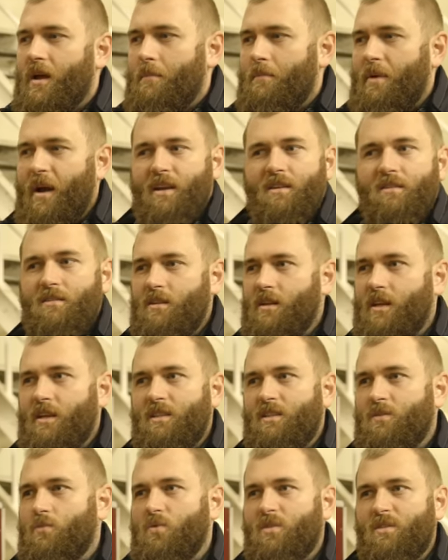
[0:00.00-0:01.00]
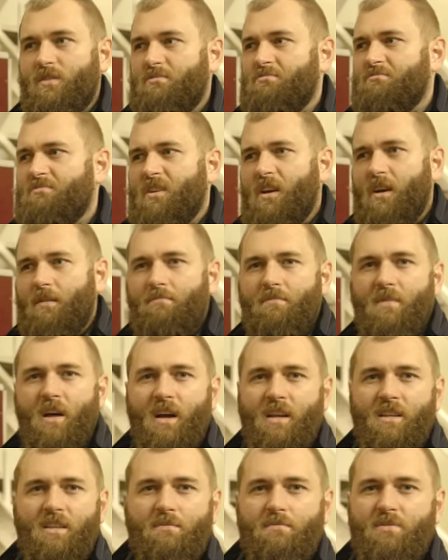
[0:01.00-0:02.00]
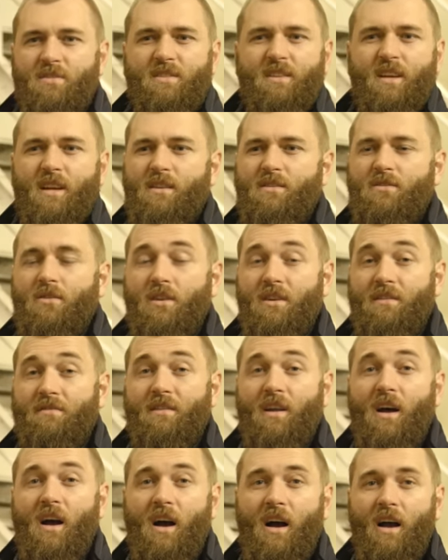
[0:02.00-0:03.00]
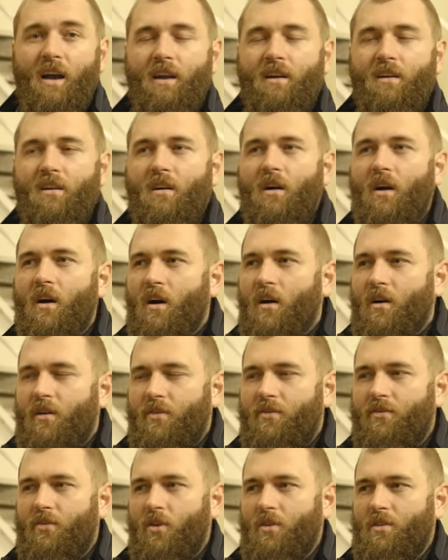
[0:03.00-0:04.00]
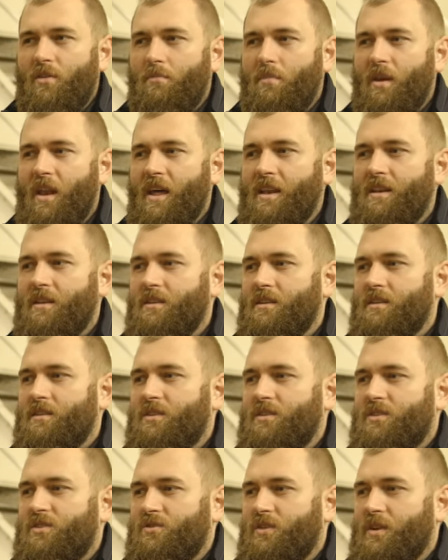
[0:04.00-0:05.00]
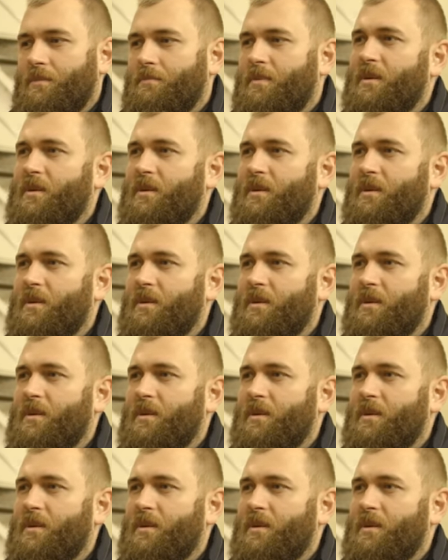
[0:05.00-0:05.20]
Back in the days it was yeah, ninety percent or even higher for the blend industry,